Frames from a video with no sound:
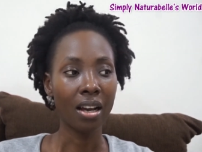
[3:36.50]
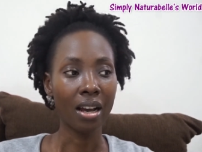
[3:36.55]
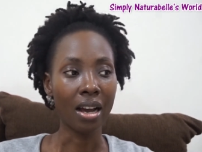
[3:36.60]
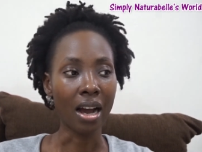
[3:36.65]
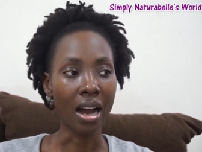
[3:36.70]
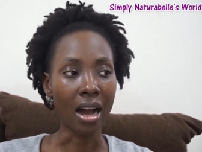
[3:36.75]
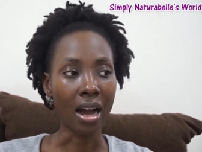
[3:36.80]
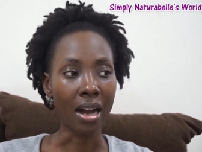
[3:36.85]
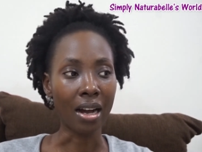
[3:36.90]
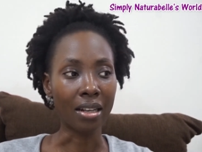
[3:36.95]

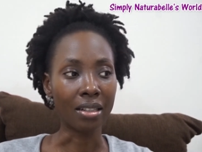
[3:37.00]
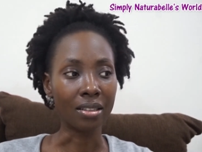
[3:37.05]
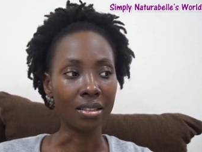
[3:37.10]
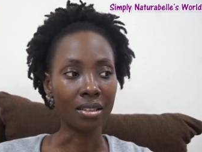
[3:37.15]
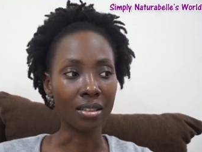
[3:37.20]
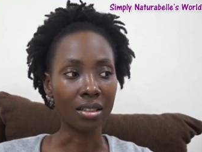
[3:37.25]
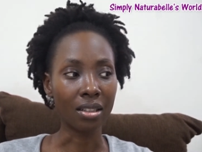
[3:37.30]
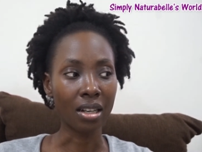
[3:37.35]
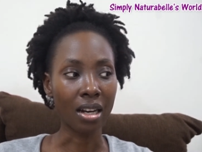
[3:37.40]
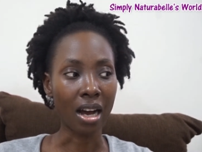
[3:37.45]
and
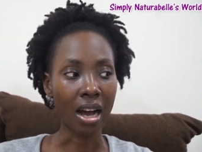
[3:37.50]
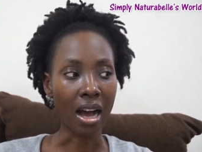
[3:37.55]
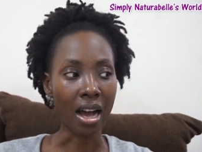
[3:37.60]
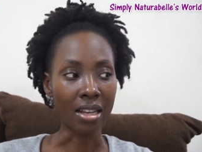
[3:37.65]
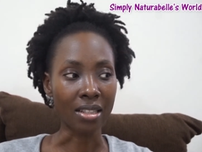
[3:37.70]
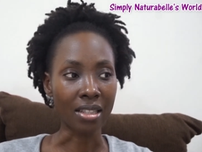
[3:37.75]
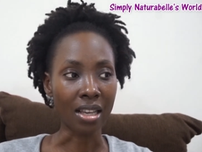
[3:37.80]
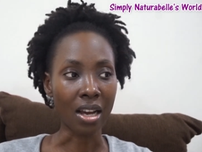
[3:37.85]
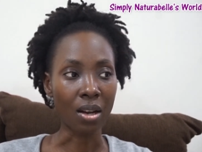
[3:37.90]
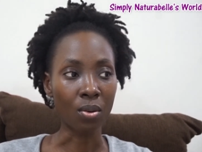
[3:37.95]

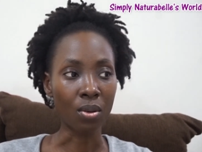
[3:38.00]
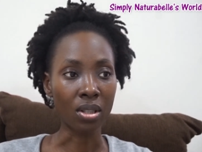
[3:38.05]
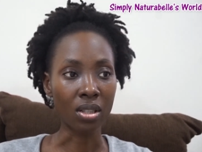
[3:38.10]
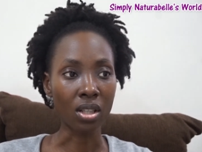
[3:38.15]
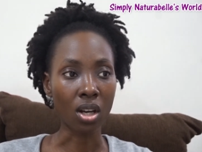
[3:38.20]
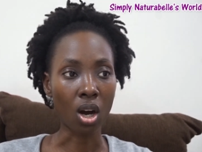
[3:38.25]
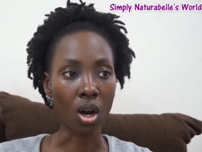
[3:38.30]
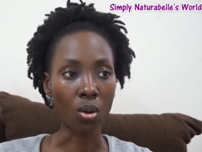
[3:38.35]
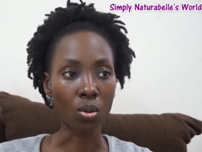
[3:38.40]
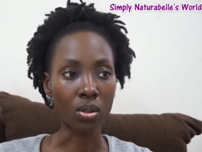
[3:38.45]
as I was
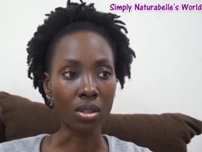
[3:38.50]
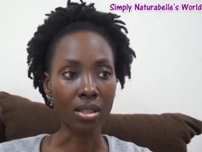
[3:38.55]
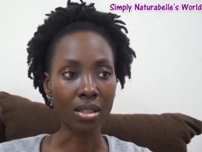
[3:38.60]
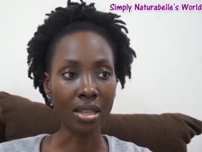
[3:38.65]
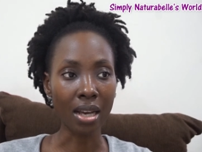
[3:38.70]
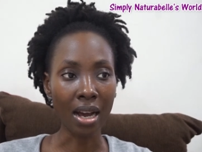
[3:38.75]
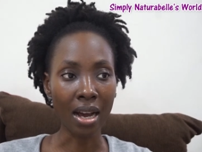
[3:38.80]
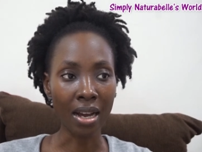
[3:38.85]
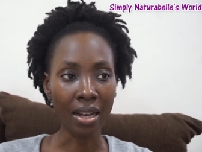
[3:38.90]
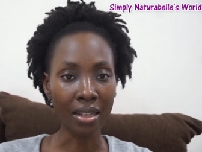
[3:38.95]

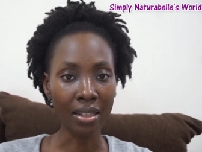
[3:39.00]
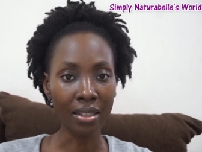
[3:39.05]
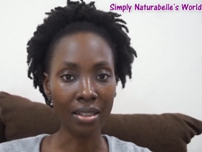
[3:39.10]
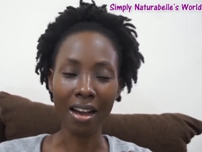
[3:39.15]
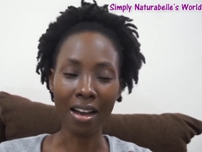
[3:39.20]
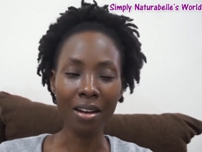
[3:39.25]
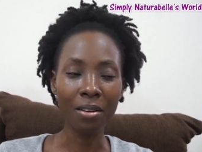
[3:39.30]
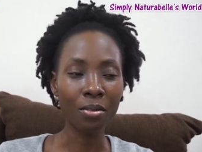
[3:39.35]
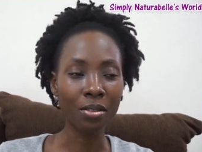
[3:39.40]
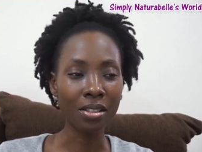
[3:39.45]
outside
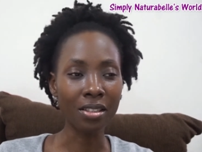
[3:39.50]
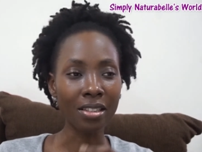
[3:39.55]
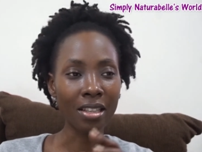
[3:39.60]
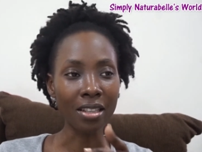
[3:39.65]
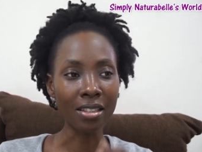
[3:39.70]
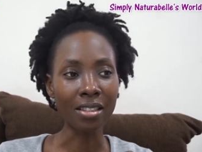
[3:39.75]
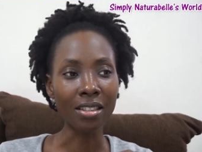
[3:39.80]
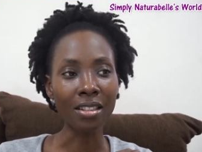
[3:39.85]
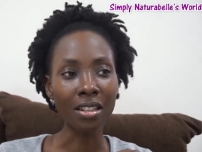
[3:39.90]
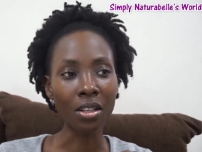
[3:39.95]
I was
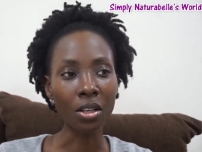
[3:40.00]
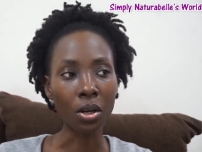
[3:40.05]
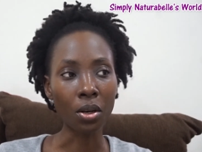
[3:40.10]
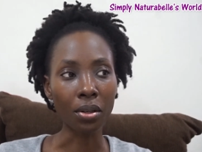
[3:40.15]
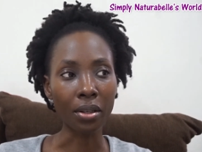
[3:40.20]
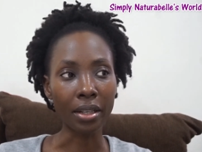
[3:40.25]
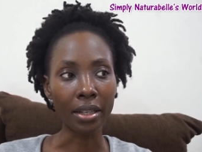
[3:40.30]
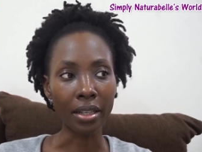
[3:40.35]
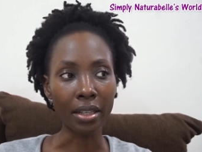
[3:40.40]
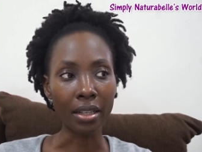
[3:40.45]
texting a young
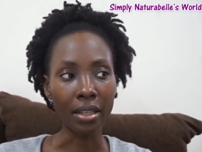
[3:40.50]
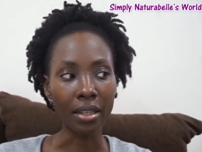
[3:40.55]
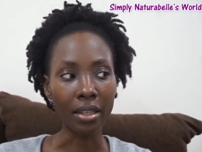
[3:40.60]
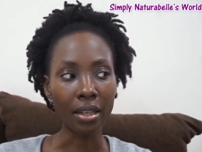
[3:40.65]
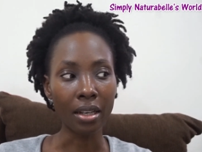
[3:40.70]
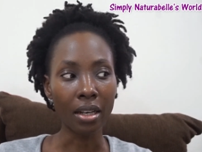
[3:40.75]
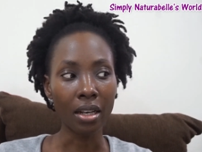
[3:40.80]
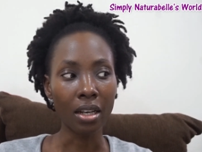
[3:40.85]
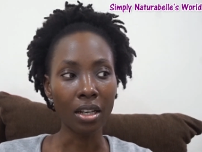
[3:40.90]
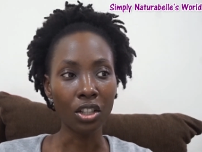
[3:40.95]
lady
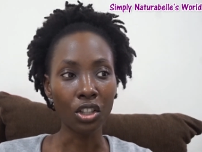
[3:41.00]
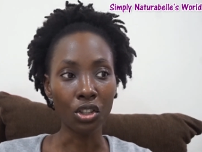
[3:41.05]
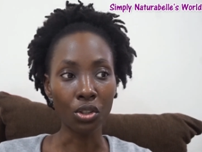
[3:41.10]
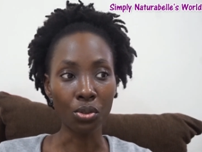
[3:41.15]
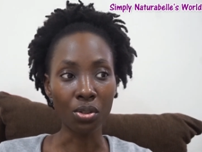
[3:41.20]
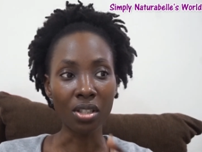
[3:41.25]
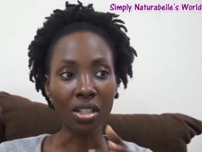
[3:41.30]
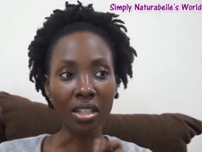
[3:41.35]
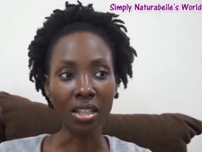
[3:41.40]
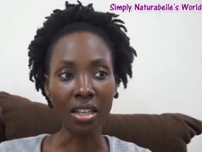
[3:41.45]

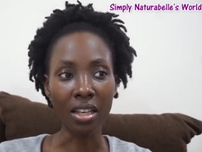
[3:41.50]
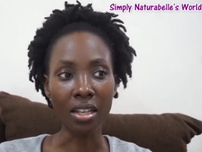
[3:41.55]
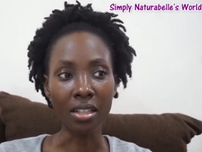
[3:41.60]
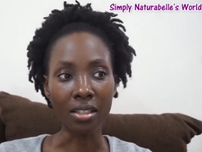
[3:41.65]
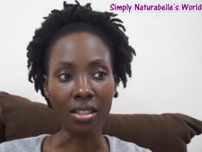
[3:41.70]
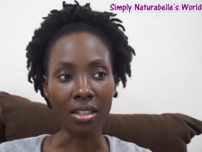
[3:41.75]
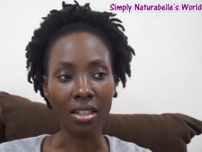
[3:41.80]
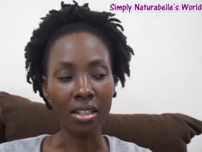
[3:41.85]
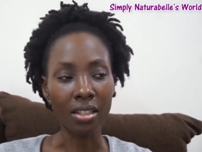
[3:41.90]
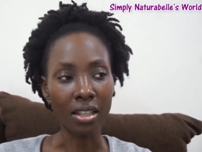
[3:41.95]
using the
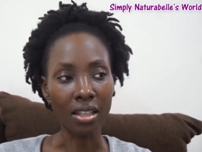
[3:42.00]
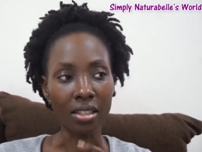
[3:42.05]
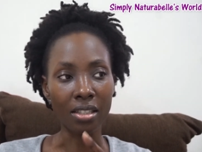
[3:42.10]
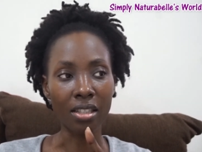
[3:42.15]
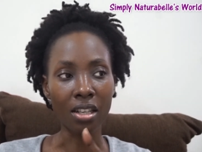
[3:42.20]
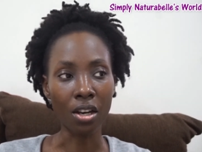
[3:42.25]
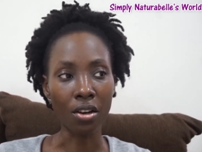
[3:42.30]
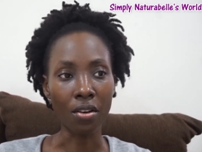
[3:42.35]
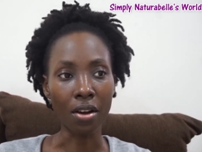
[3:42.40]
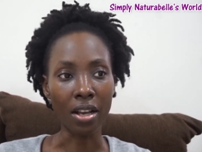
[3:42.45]
internet I see,
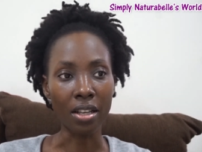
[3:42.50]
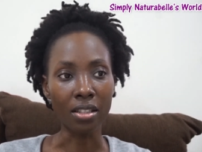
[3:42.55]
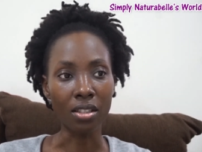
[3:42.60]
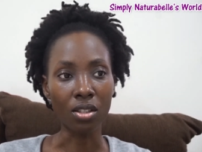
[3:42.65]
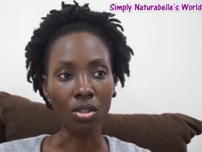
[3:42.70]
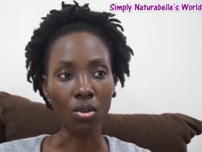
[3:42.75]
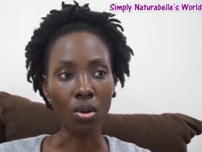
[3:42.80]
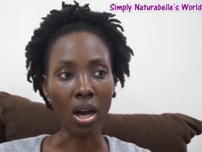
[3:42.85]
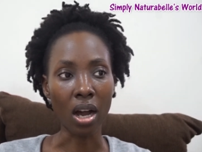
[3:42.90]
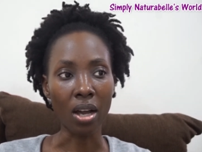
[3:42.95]
alright
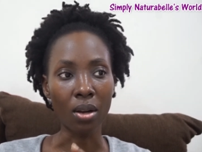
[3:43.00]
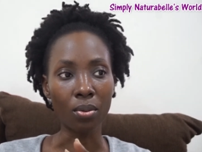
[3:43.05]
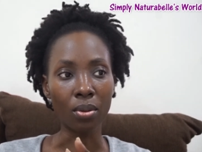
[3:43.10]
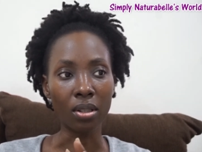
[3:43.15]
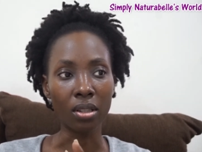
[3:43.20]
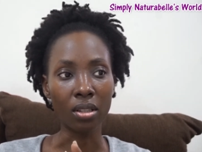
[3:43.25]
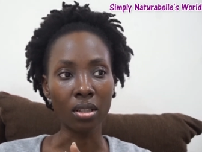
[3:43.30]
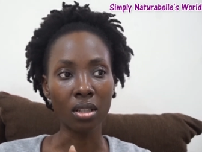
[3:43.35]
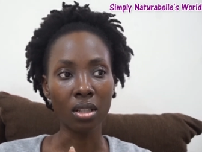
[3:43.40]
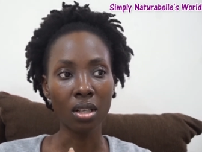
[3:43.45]
so I
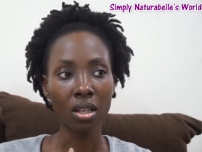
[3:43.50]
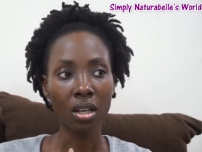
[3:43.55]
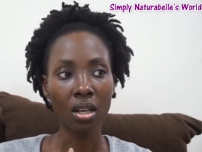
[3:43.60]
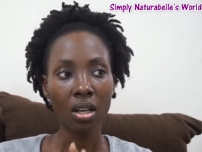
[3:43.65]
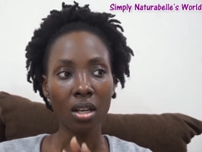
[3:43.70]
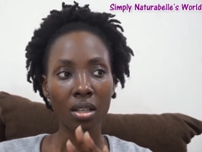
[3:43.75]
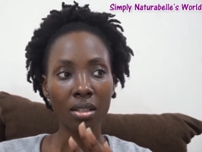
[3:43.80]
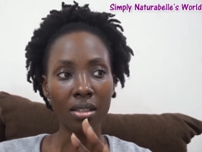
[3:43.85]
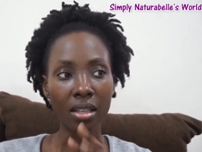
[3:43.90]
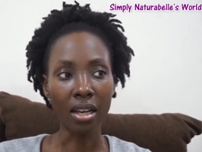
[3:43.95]
will
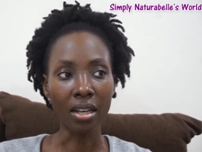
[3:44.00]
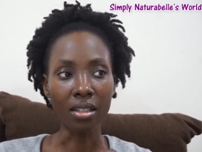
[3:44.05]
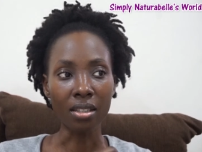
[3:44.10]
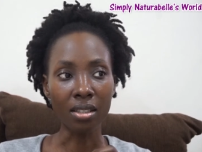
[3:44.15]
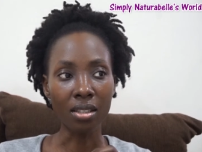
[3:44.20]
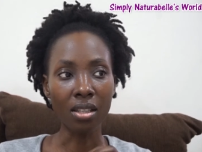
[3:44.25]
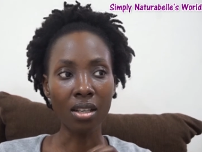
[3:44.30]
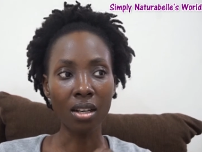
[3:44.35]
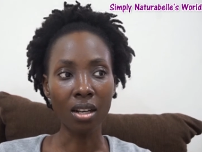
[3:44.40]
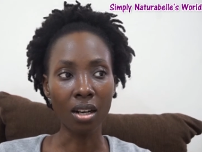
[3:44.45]

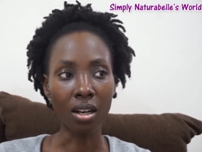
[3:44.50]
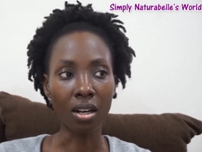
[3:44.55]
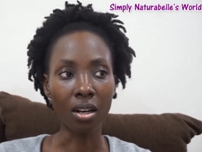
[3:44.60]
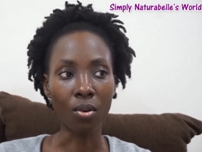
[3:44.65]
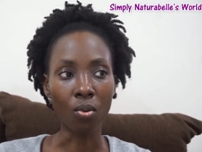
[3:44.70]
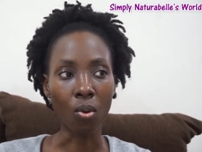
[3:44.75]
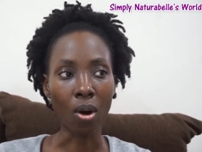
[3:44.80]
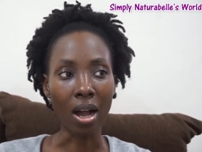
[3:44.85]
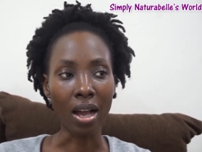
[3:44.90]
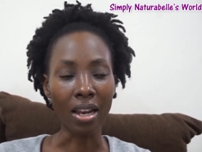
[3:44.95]
text
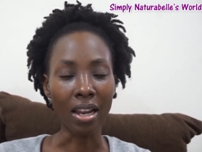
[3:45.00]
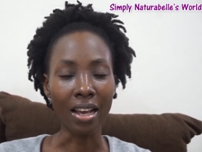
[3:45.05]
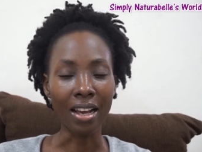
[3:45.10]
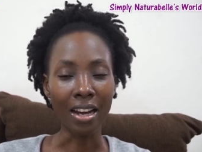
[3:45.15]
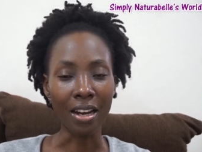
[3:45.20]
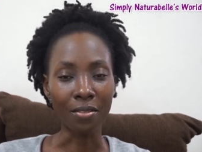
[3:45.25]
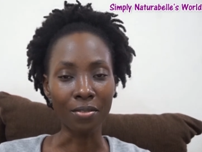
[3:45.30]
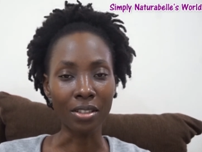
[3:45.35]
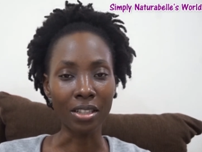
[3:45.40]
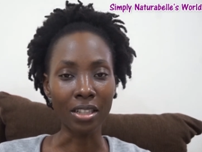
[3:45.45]
her while I
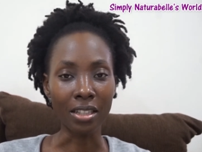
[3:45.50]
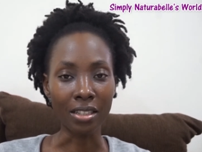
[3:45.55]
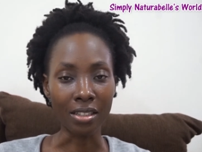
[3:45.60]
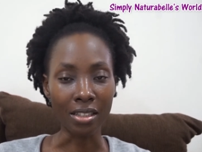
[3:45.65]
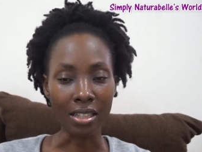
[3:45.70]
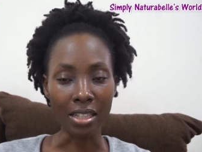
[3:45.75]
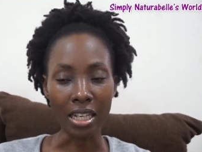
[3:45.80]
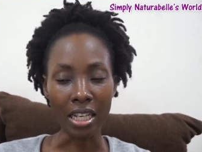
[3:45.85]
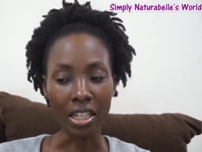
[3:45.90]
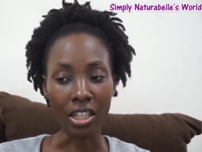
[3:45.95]
have the
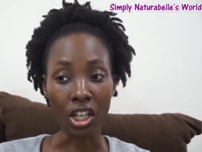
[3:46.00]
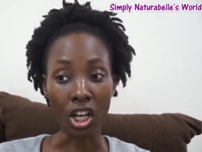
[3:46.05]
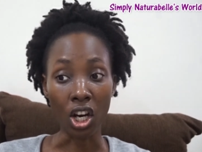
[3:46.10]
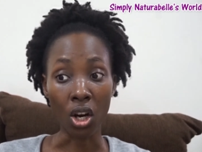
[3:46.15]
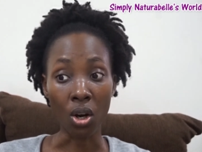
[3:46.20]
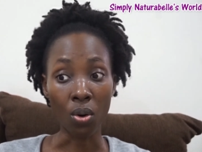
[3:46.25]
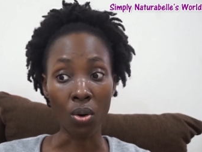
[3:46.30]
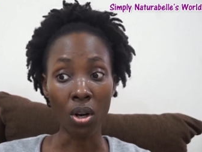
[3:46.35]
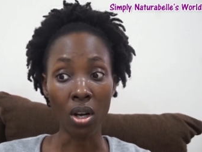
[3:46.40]
internet now